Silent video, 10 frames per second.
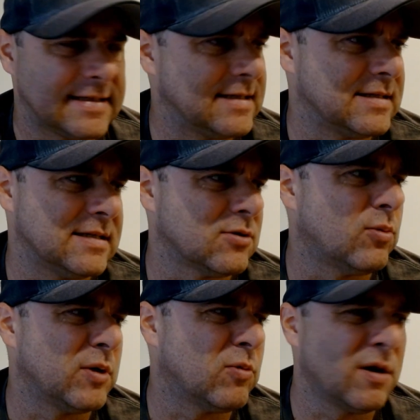is
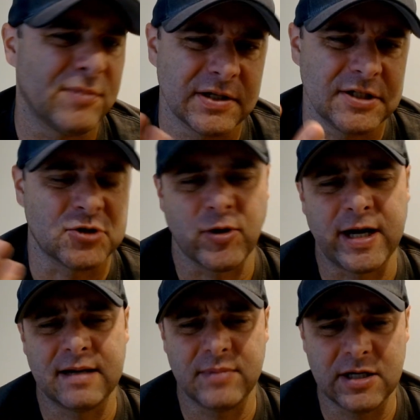Obi-Wan because he
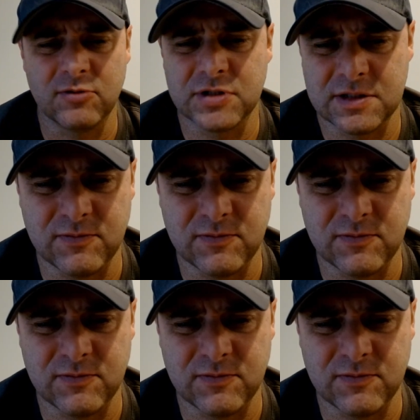trained him and